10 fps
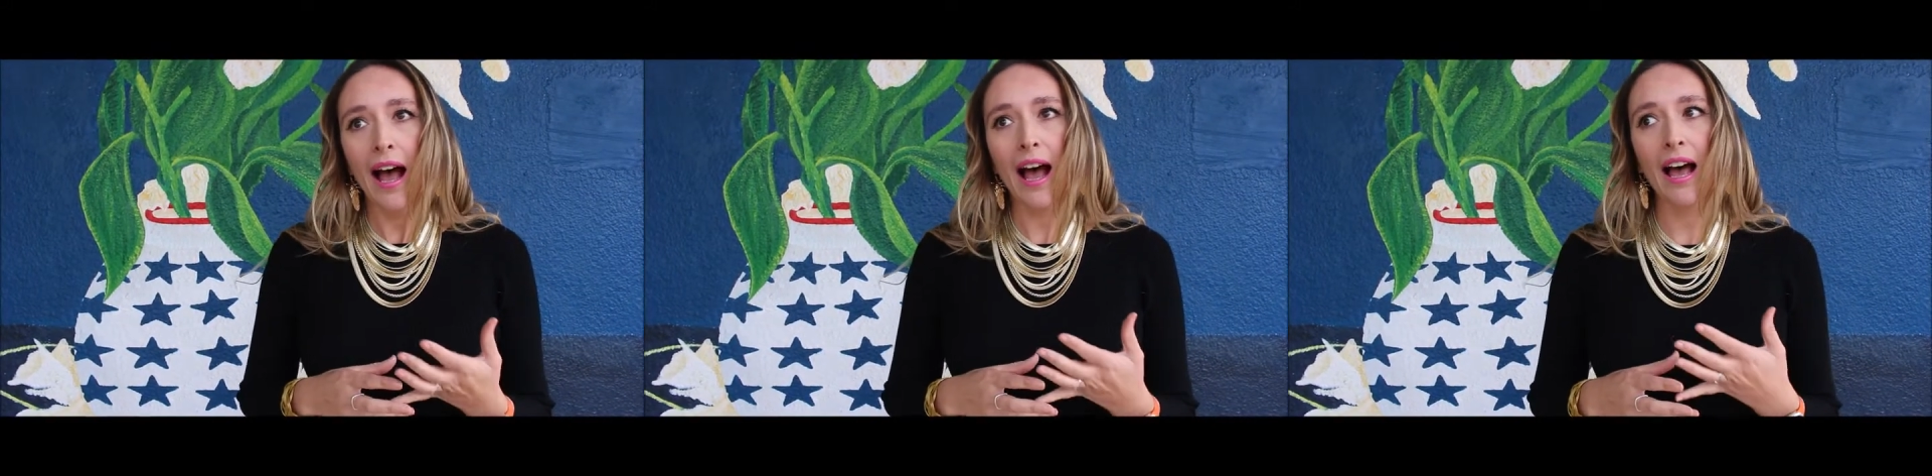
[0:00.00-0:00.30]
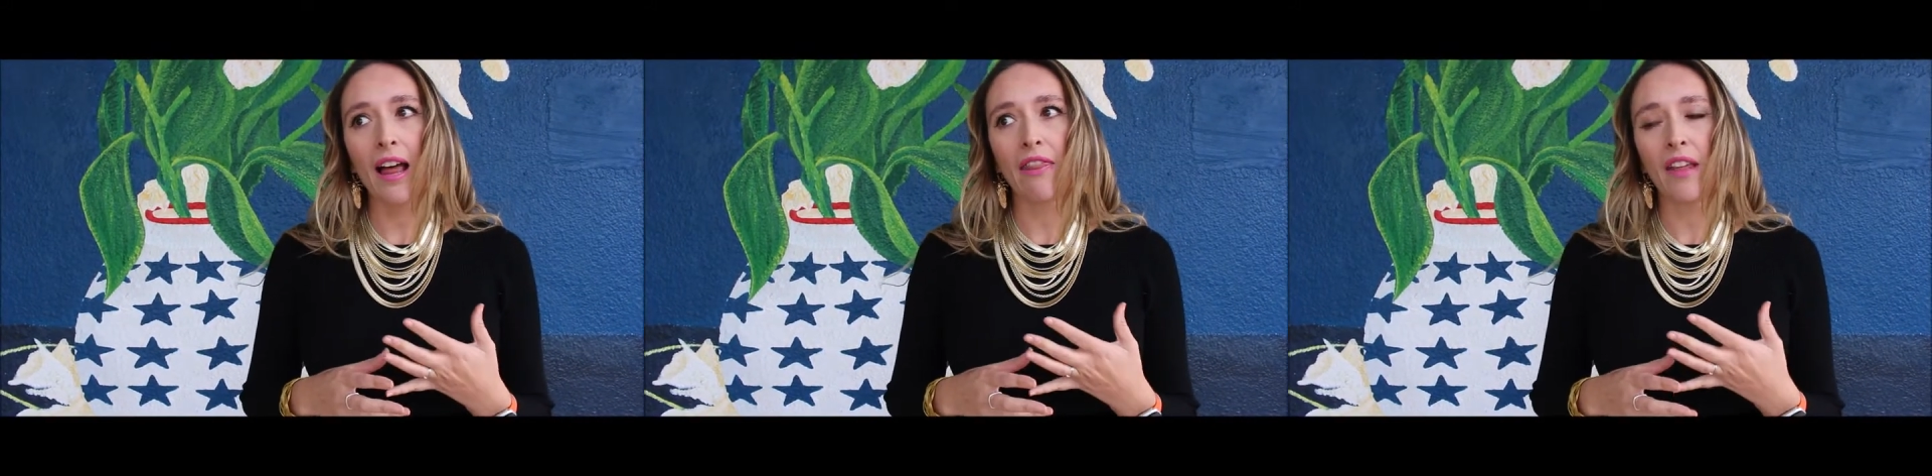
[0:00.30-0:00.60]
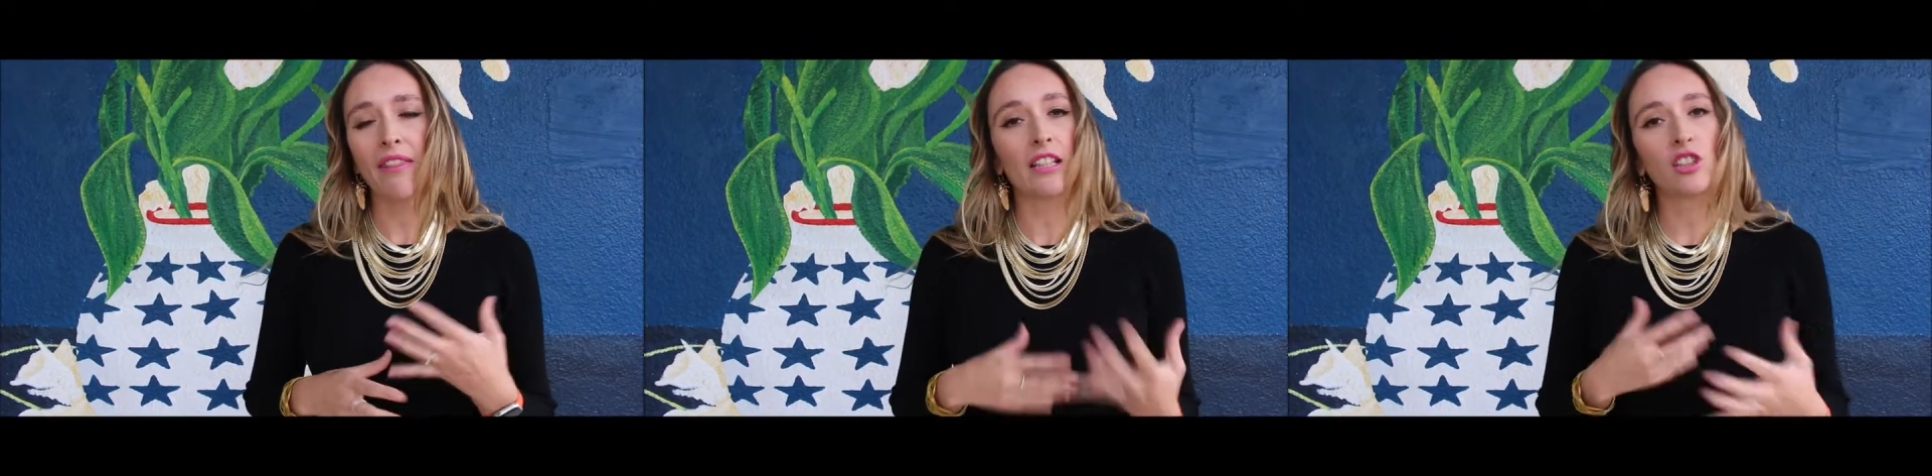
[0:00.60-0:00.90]
And
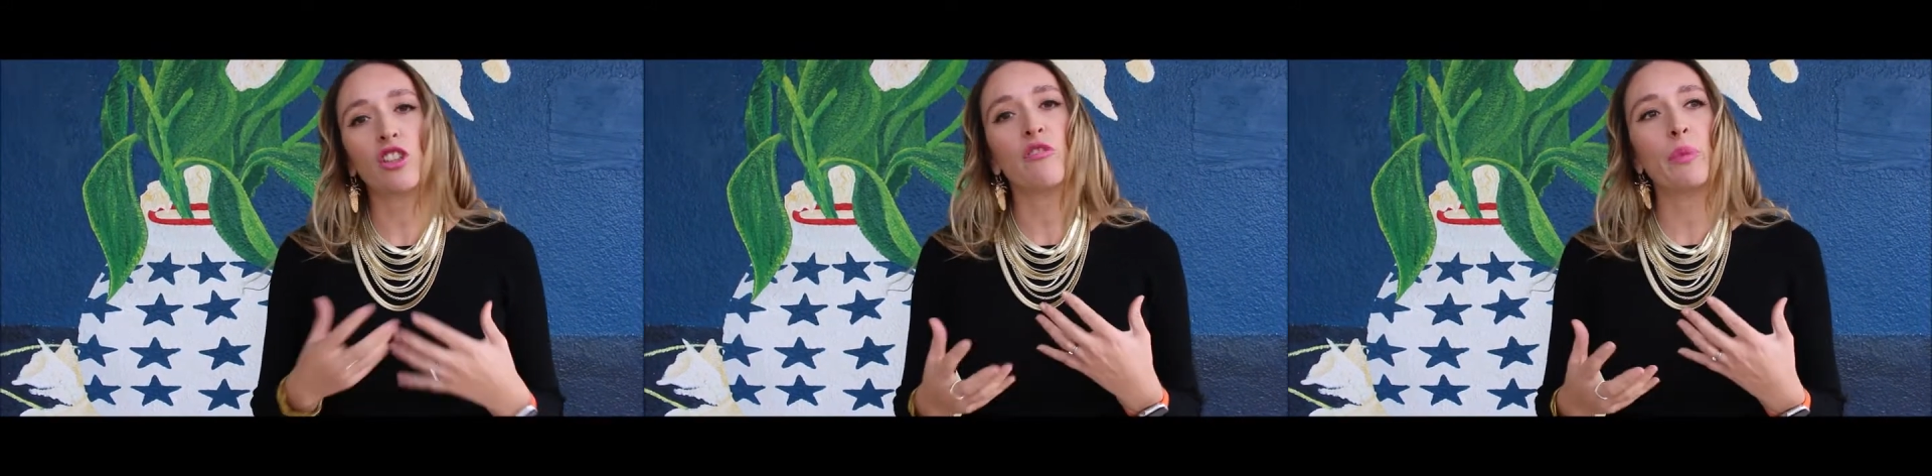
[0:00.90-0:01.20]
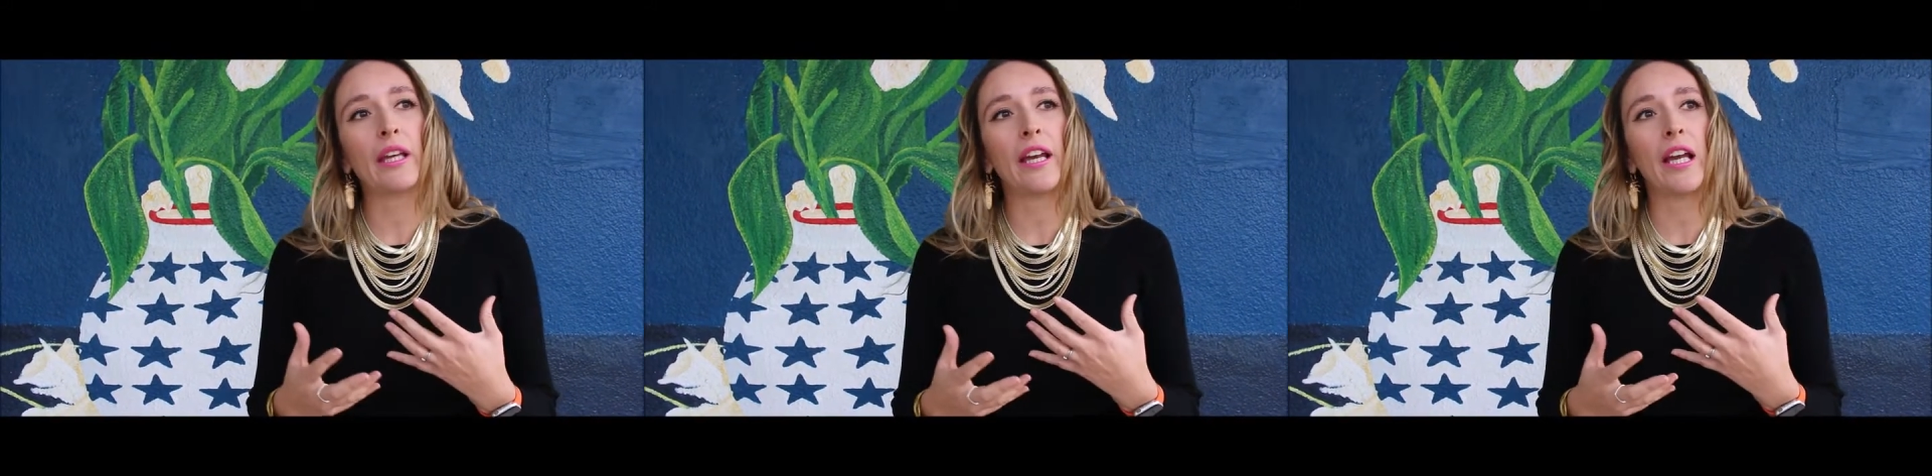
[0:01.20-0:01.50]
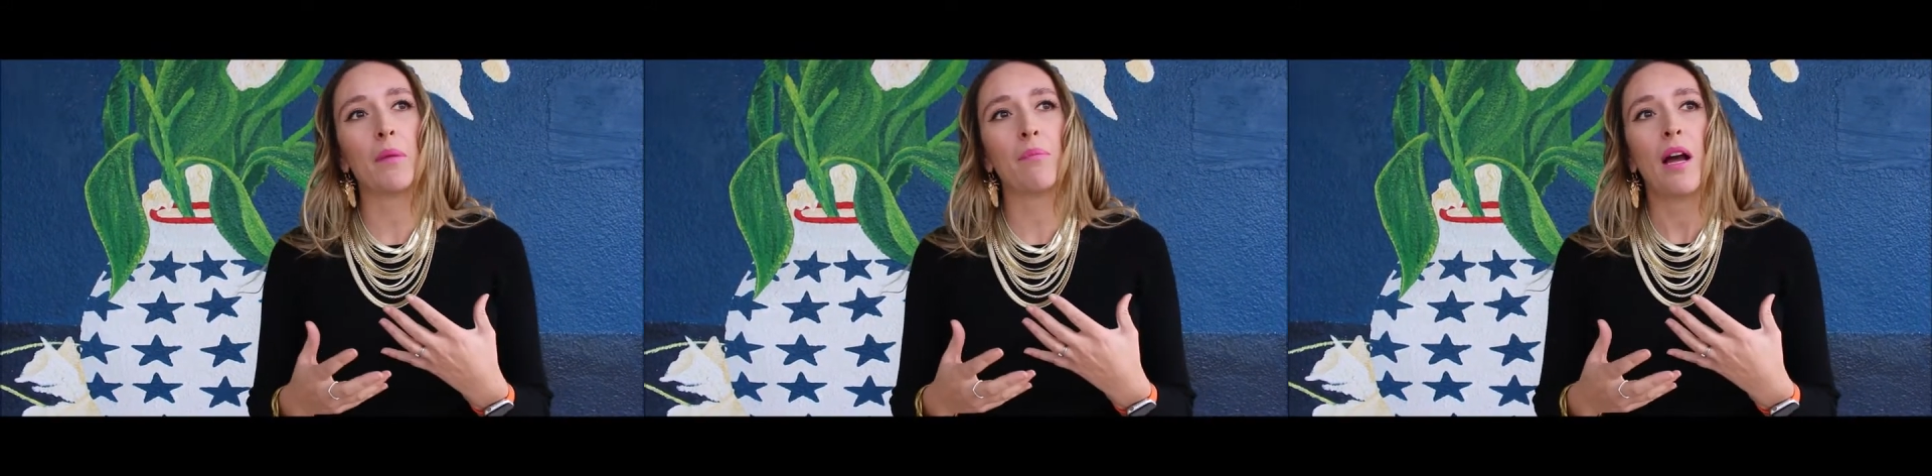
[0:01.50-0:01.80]
that sort of
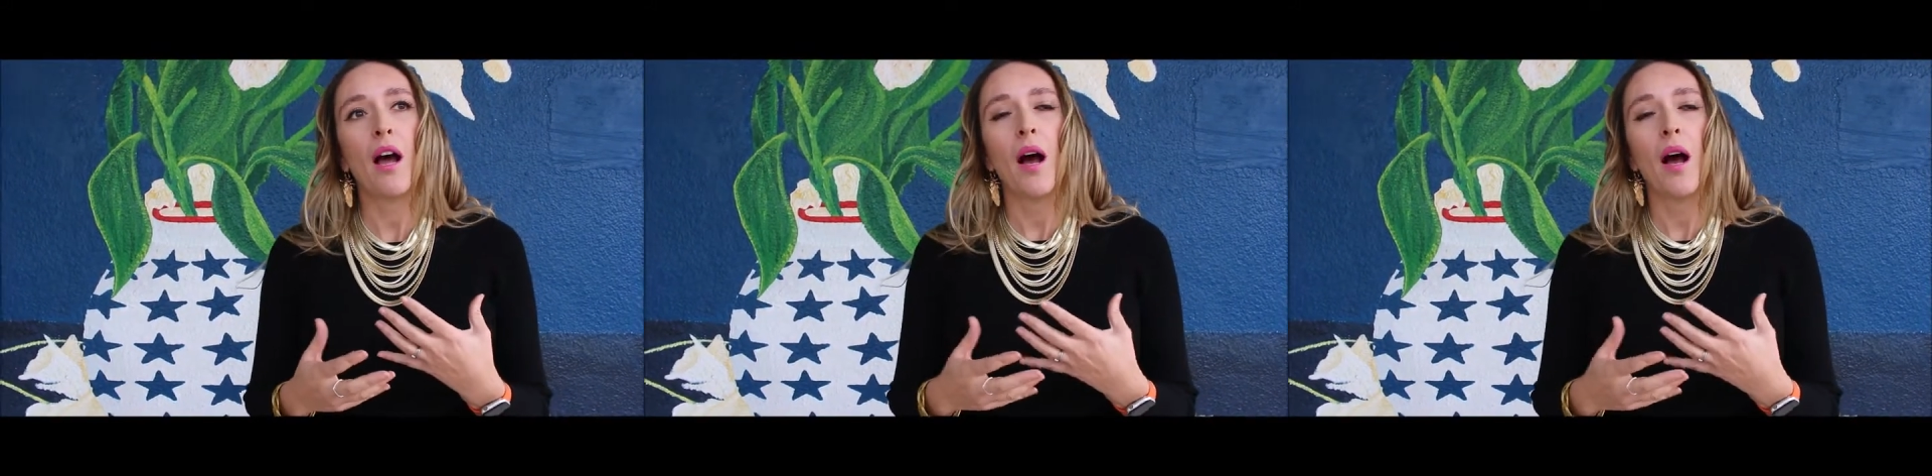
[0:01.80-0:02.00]
became